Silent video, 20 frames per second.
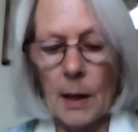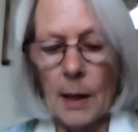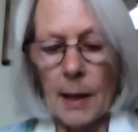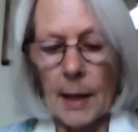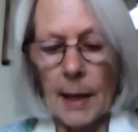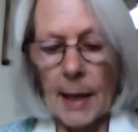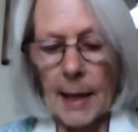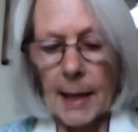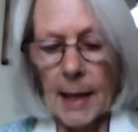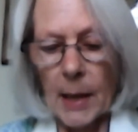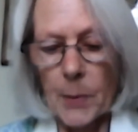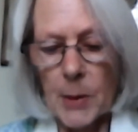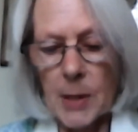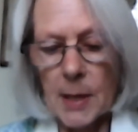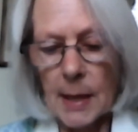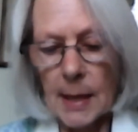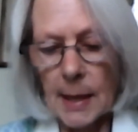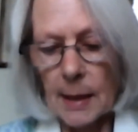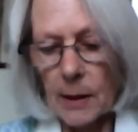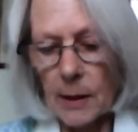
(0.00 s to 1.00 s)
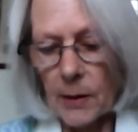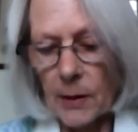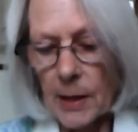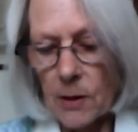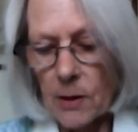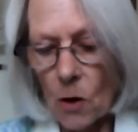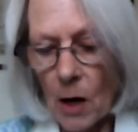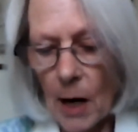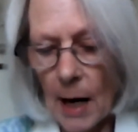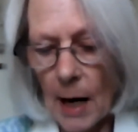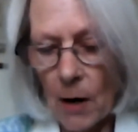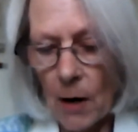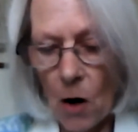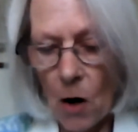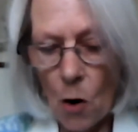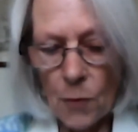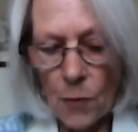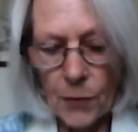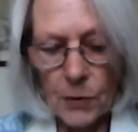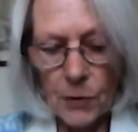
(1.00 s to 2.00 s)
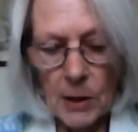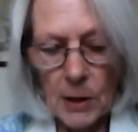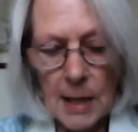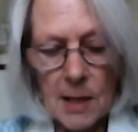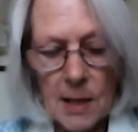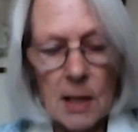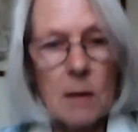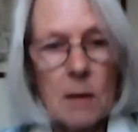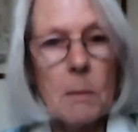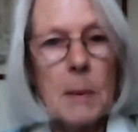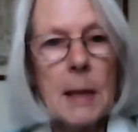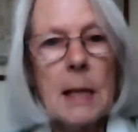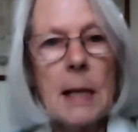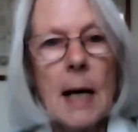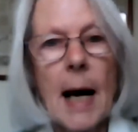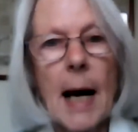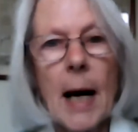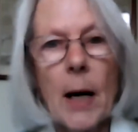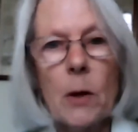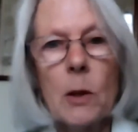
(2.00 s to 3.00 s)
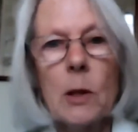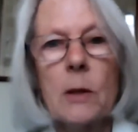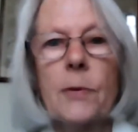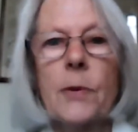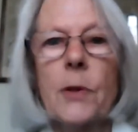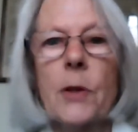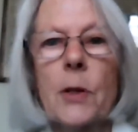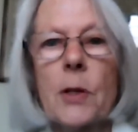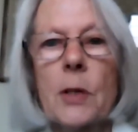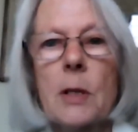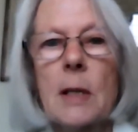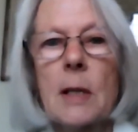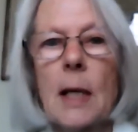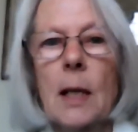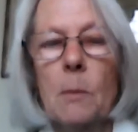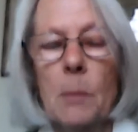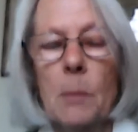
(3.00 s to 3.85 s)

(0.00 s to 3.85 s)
And I was thinking that this often needs to be our first step,